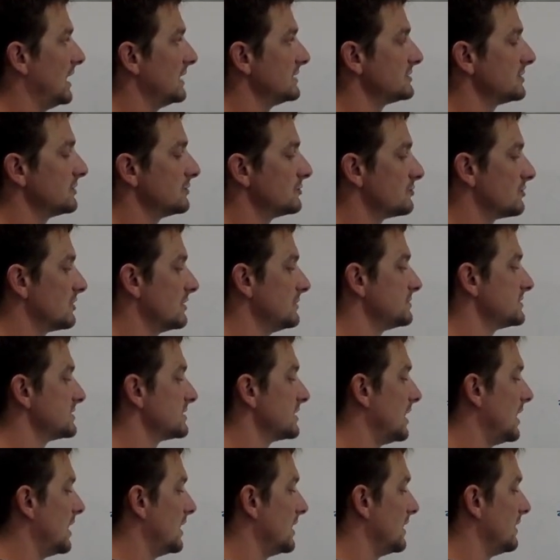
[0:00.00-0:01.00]
So trip
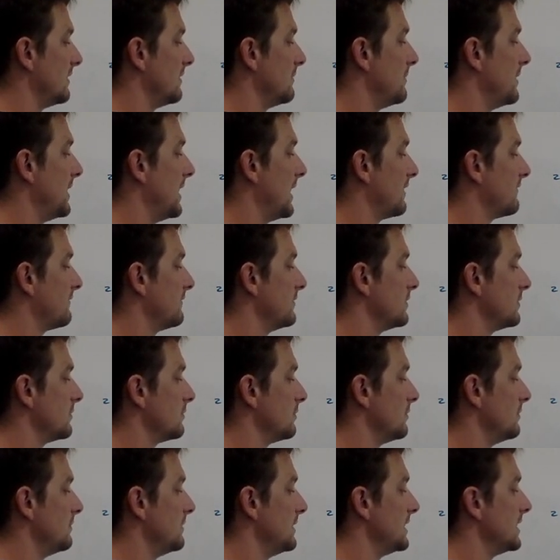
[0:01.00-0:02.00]
slot in the backfield
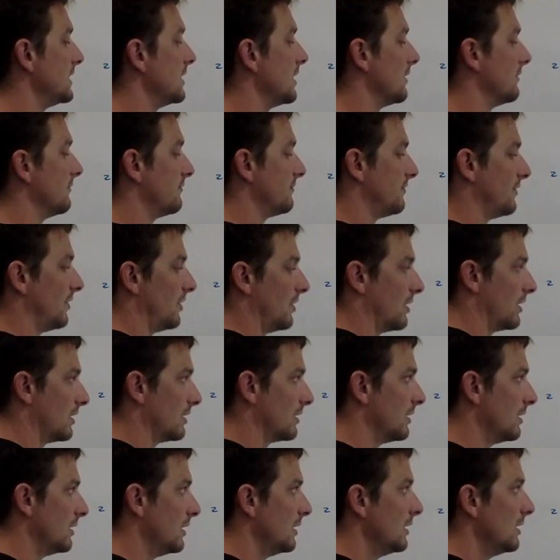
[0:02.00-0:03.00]
would be gun far.
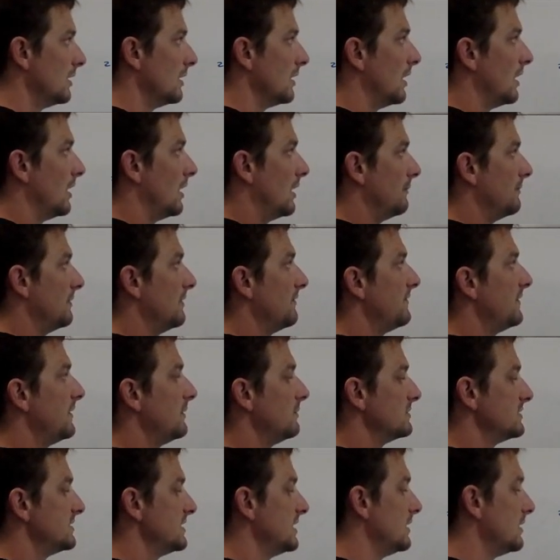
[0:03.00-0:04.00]
If he
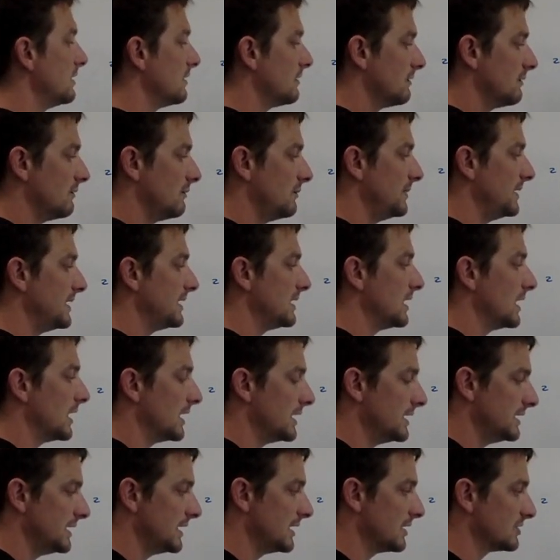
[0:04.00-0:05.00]
was here, it would be
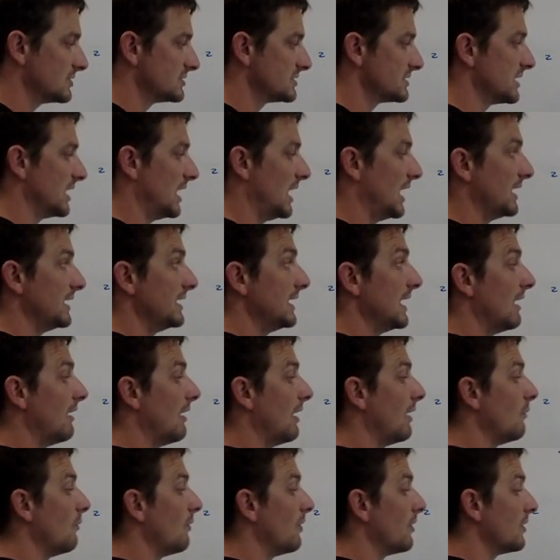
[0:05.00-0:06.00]
gun near slot. Now, I
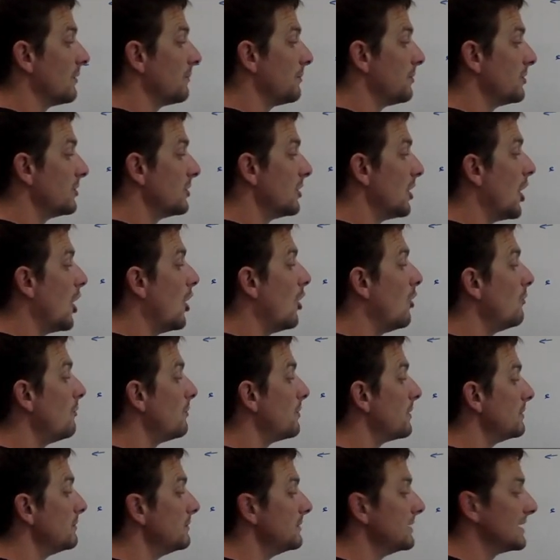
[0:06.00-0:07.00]
want to put
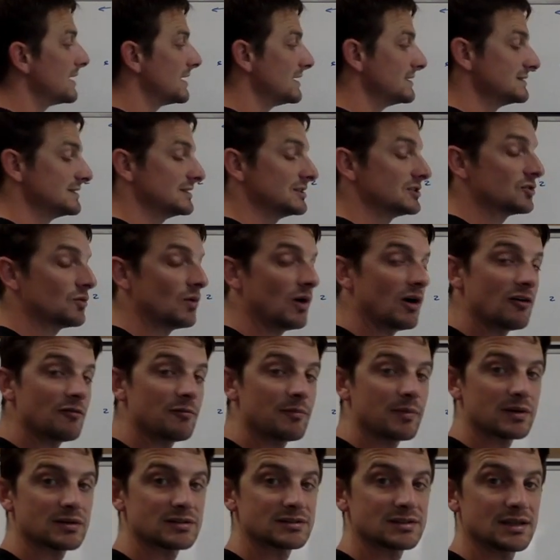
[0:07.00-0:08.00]
open because in 12
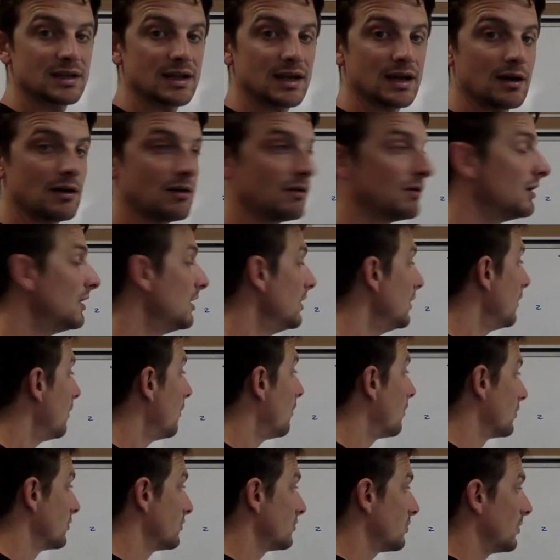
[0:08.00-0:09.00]
personnel
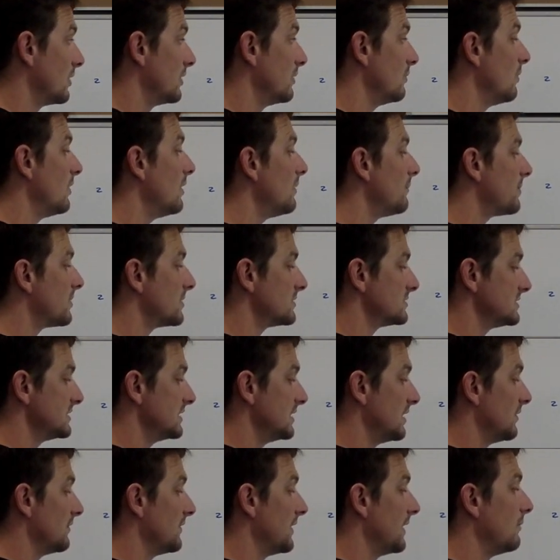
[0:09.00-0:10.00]
or 21
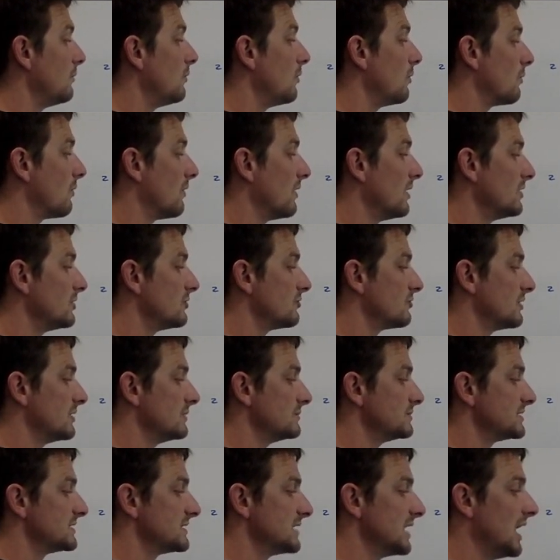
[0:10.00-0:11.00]
personnel, they will run trip
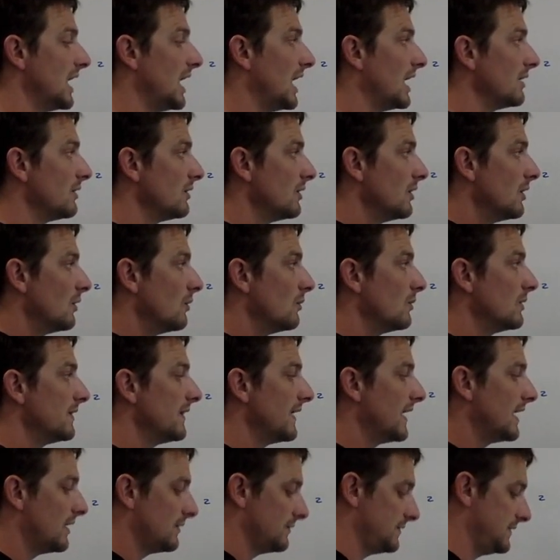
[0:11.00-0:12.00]
slot
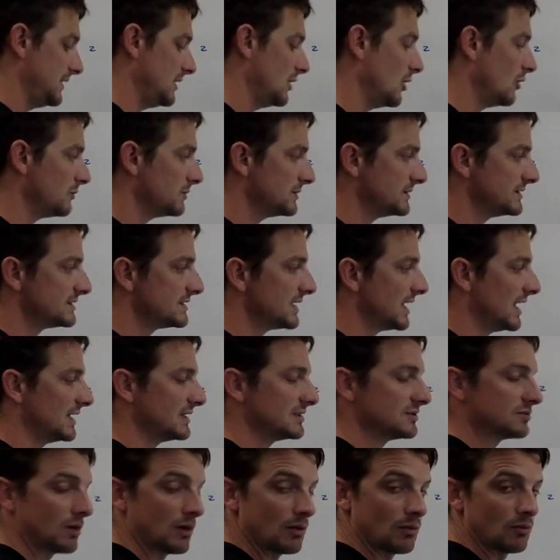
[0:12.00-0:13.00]
without the open side.
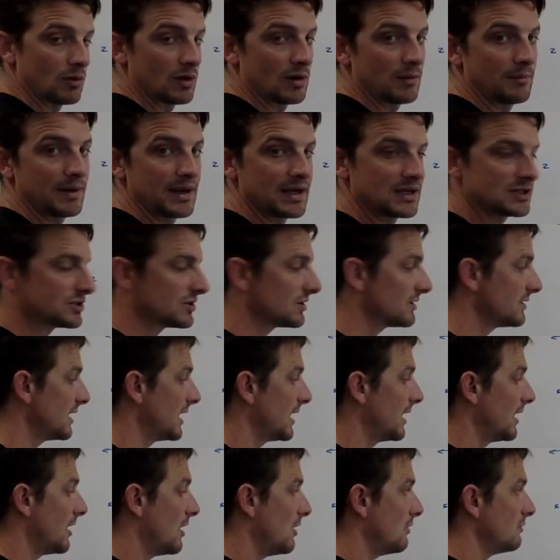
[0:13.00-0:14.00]
So I want to make sure that
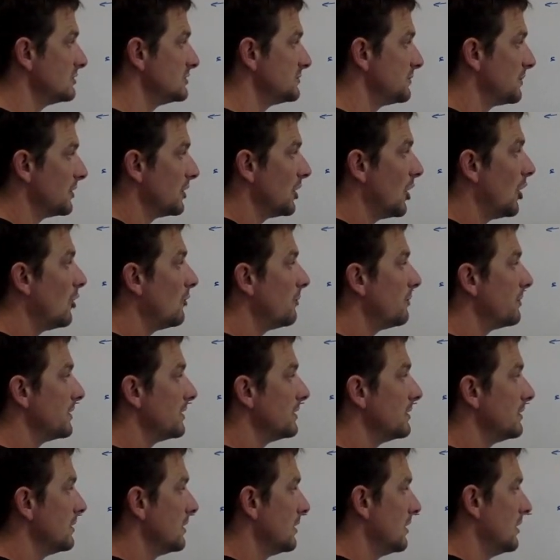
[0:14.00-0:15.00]
I always put
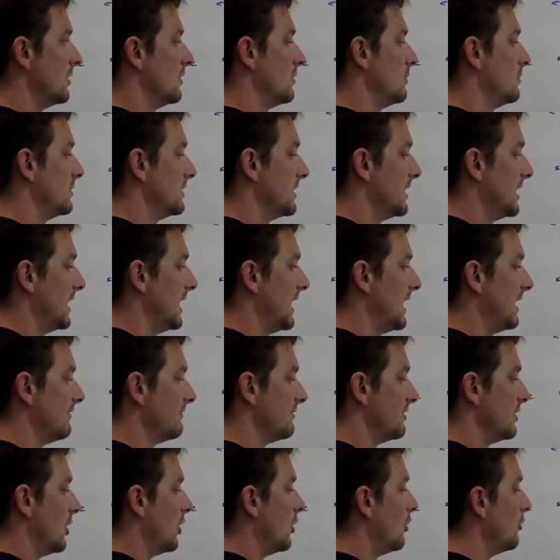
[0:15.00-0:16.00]
open when I have
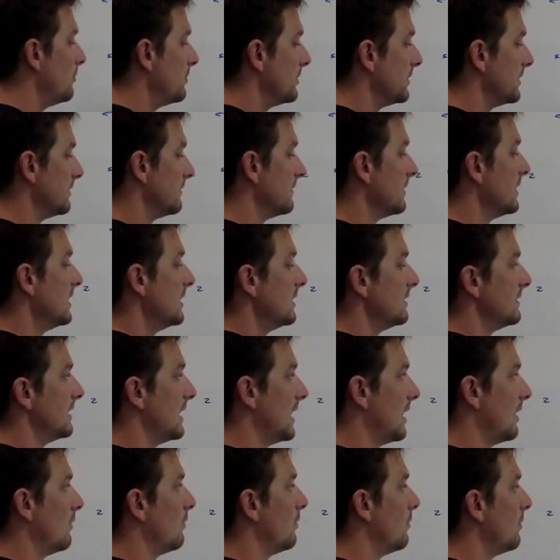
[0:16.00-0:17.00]
an open.
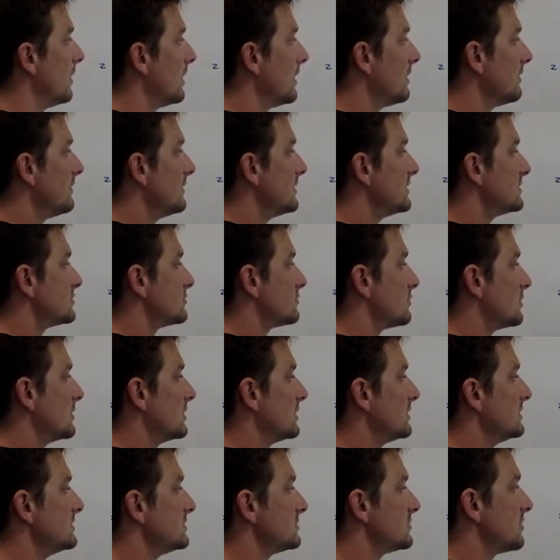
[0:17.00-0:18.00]
Now, where this
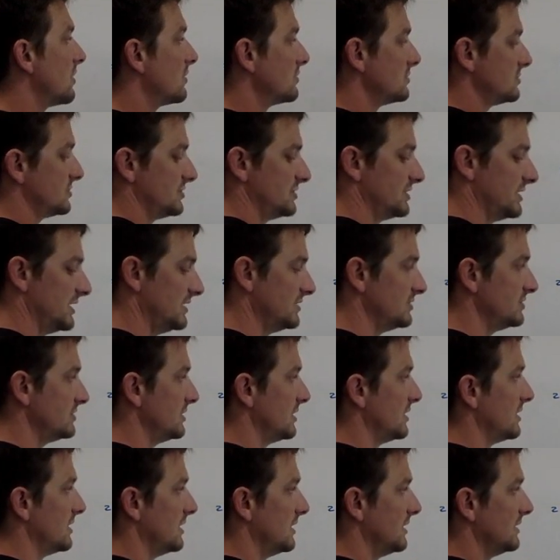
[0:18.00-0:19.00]
really starts changing
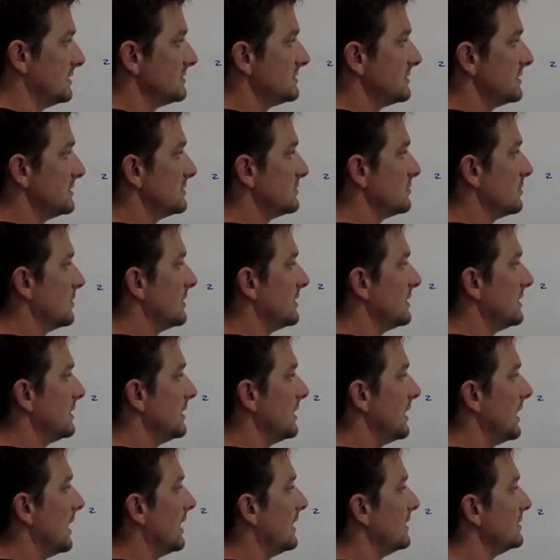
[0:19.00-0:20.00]
things is with
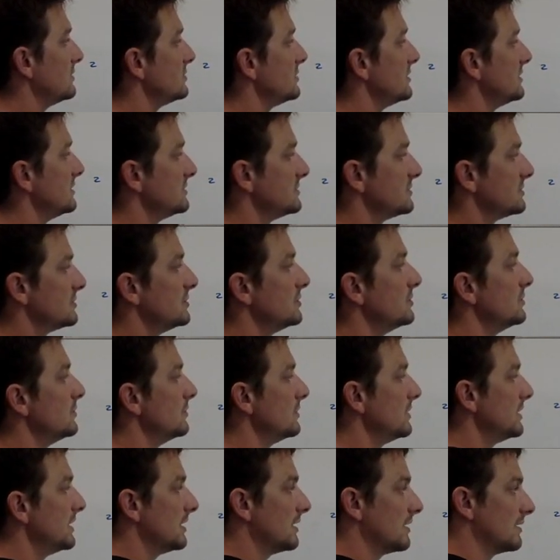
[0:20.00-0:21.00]
the H is 2
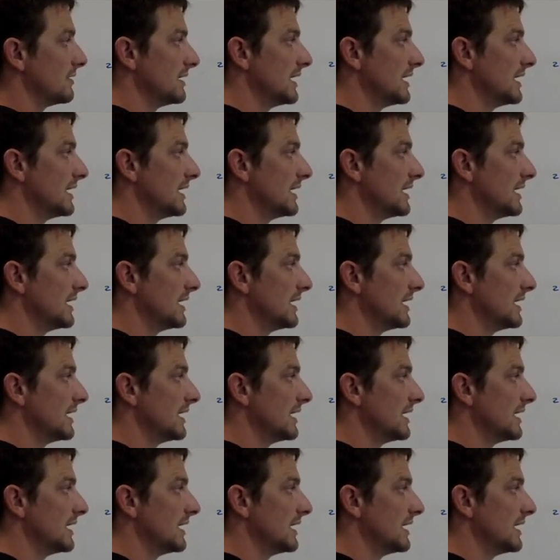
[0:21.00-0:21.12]
here.